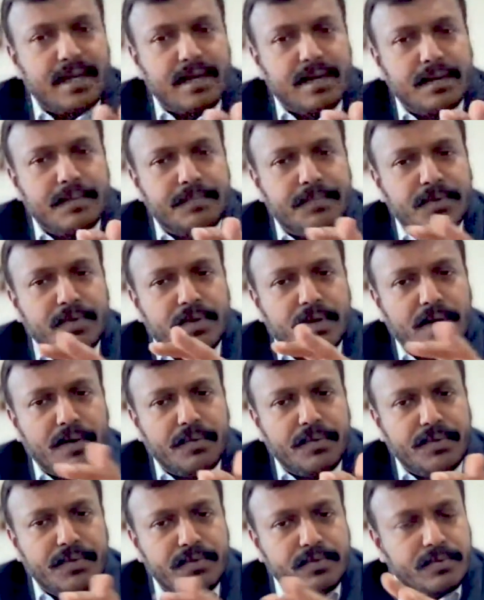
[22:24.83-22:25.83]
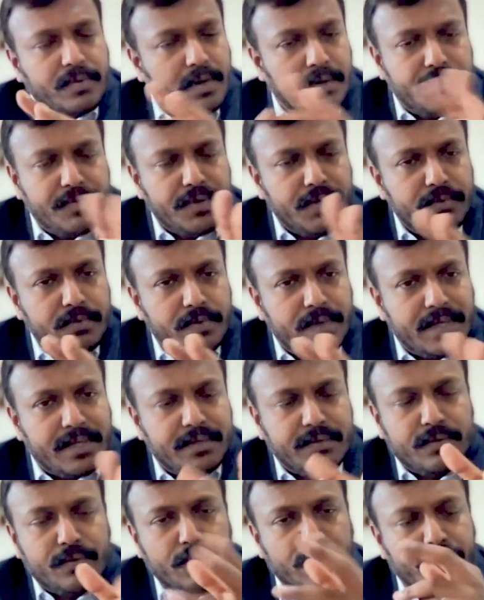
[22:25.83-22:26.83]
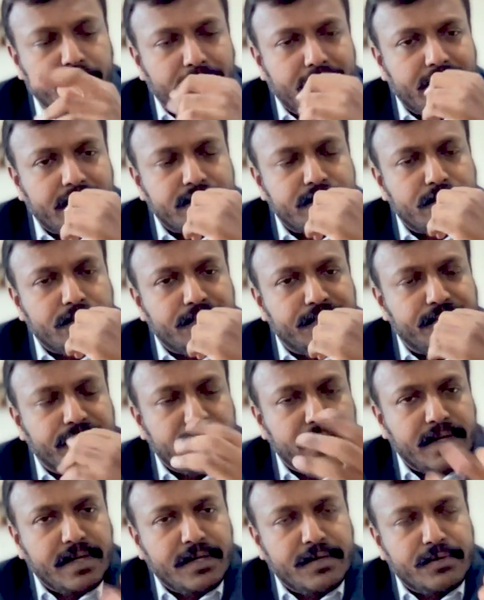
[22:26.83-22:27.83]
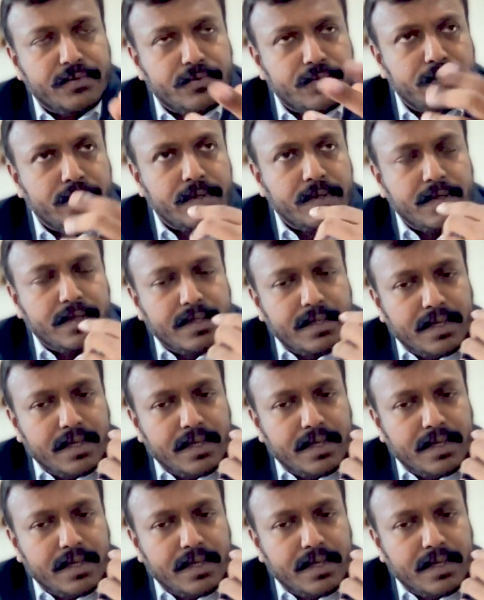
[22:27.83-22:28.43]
how are you at GoKwik sort of turning to